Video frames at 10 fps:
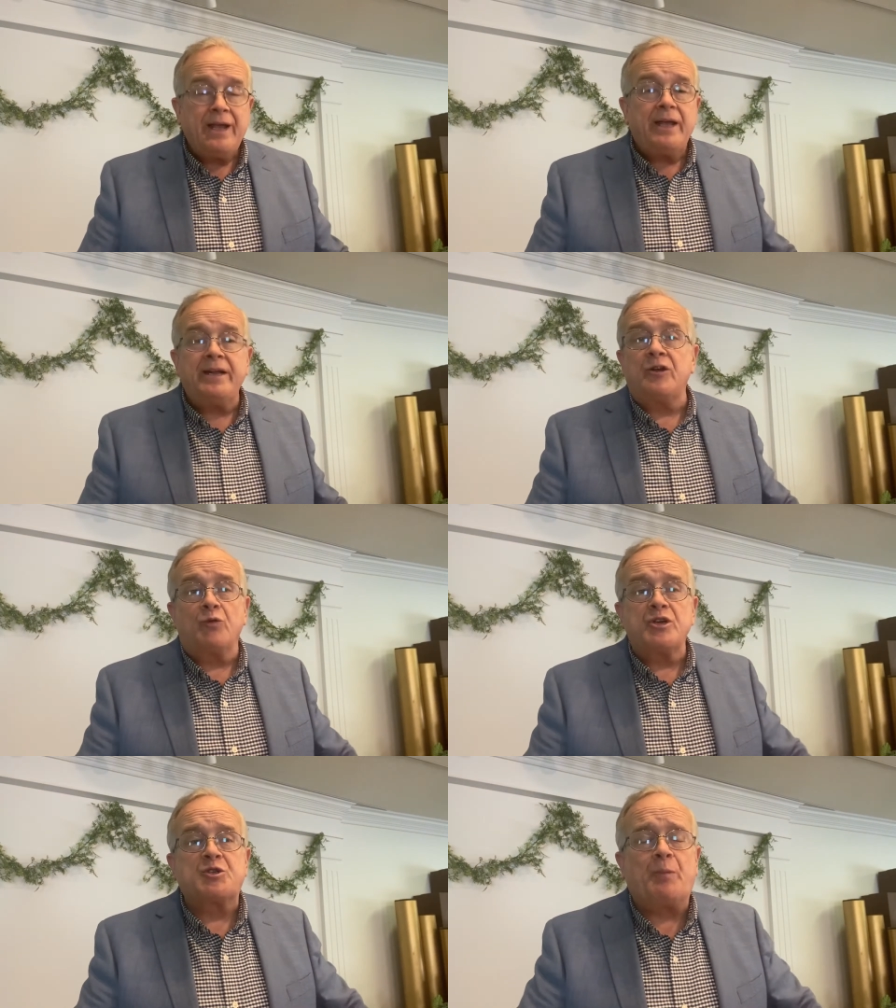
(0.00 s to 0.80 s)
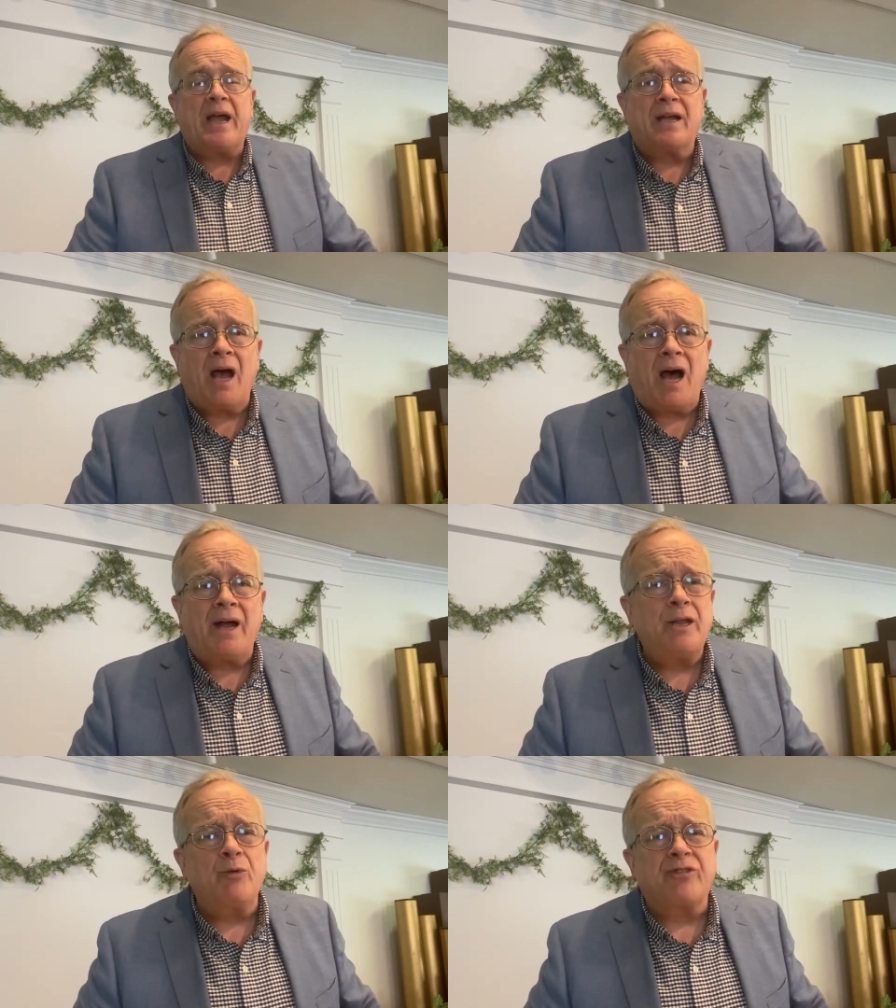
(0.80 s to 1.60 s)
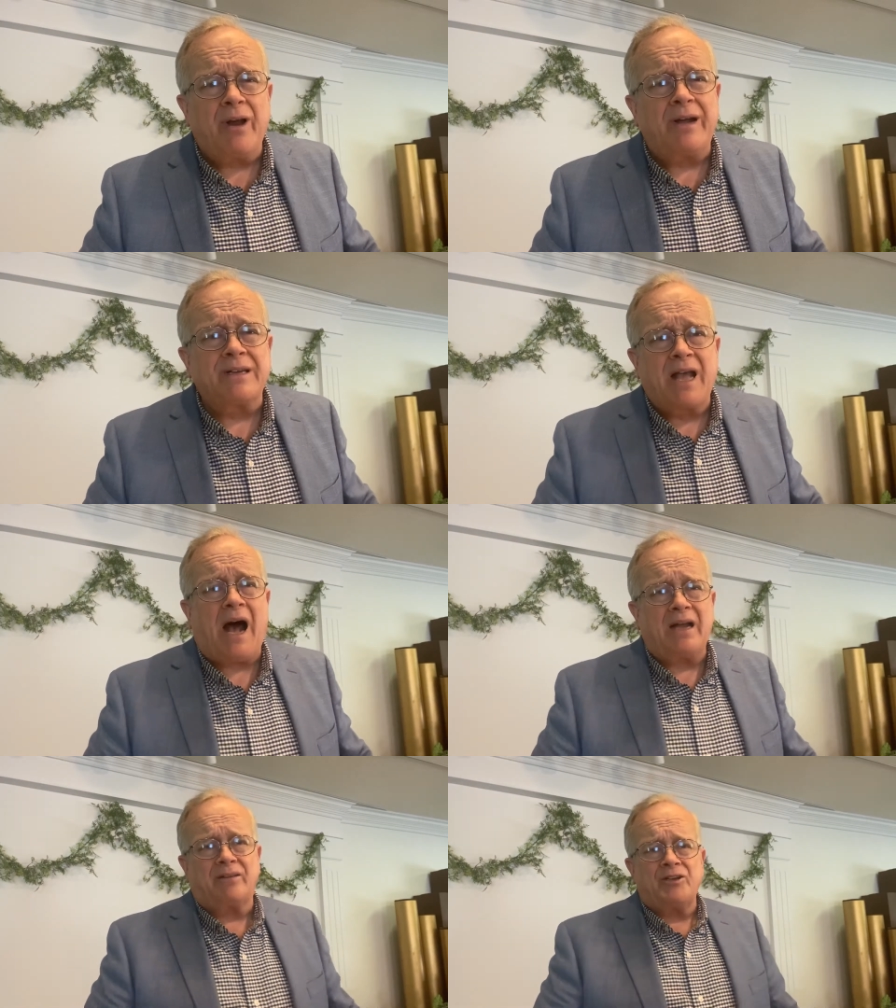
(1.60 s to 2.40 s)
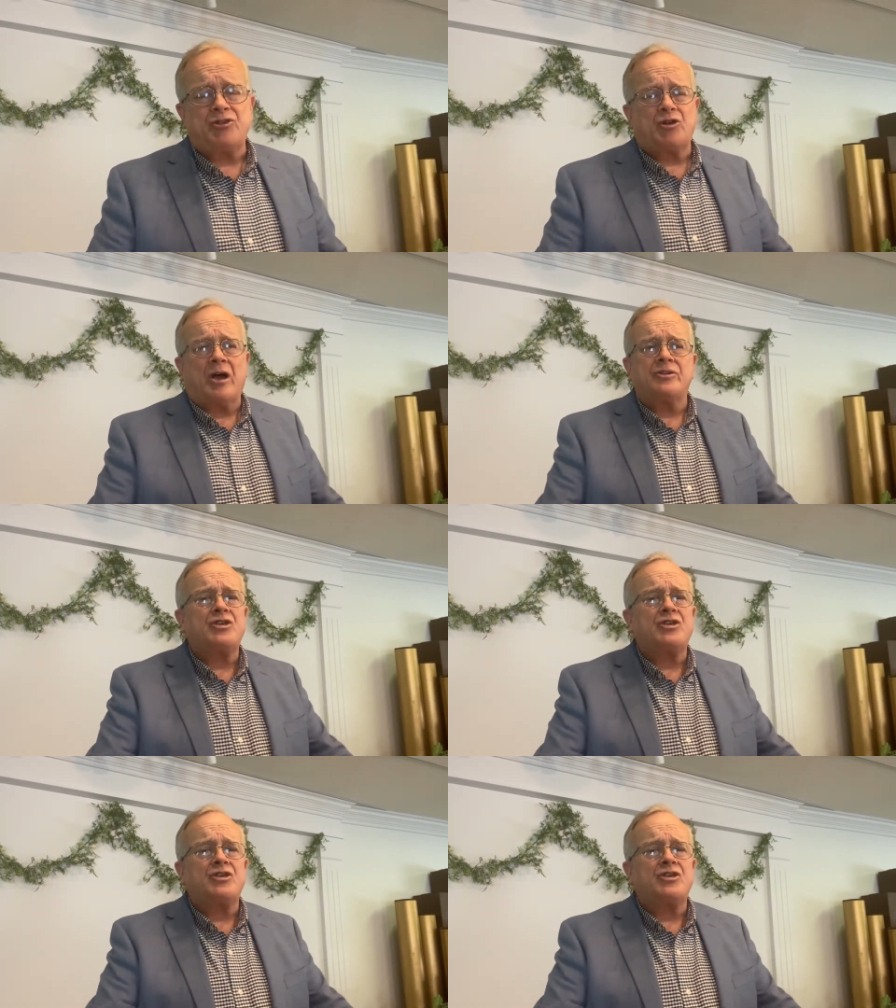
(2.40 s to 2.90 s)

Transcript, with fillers: He didn't respect God. He was an ungodly judge.